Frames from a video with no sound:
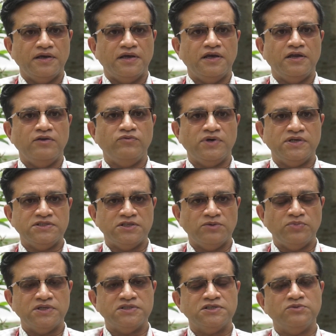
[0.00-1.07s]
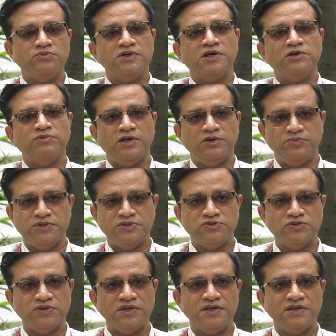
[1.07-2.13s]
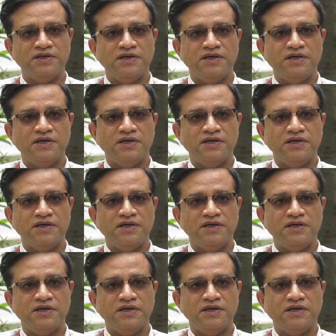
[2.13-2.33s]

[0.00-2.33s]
and once the person become habitual,